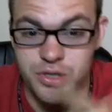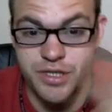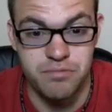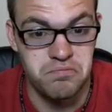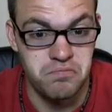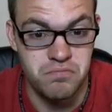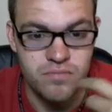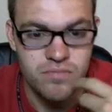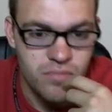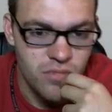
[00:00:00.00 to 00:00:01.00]
and...
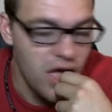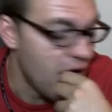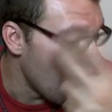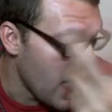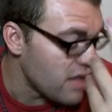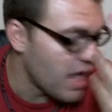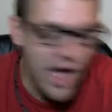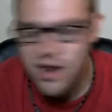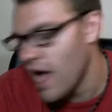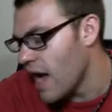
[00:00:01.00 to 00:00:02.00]

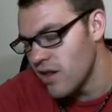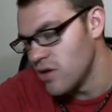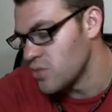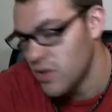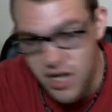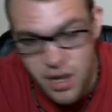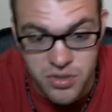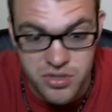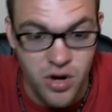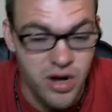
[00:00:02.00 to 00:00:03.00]
God knows what the
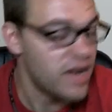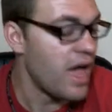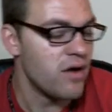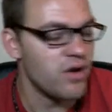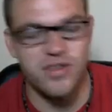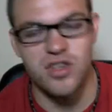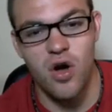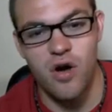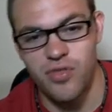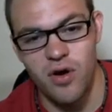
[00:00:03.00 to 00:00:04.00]
numbers are, and I don't even
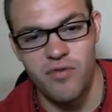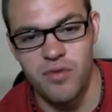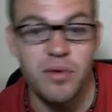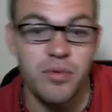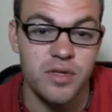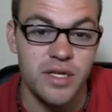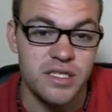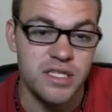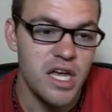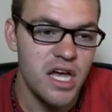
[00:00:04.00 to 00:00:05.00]
know if they'll ever be
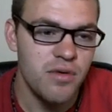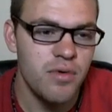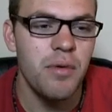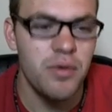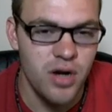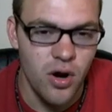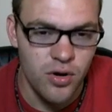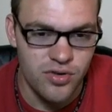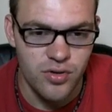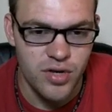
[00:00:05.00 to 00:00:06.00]
released. Remember Call
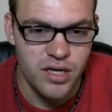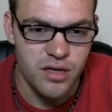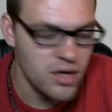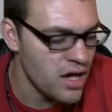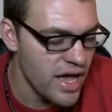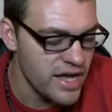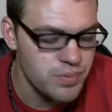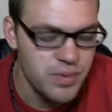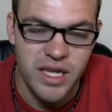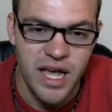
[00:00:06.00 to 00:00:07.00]
of Duty
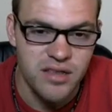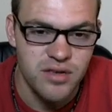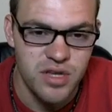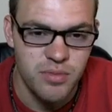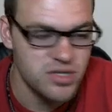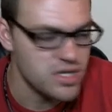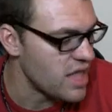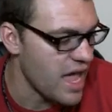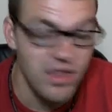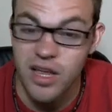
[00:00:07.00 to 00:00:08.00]
XP had those numbers, and
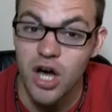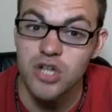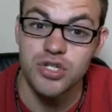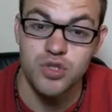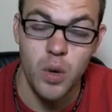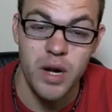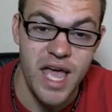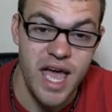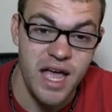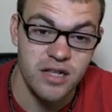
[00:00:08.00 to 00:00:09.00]
they had, like,
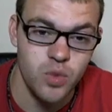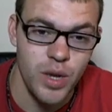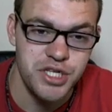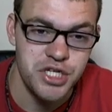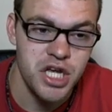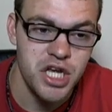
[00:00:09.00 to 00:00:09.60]
120K on Twitch?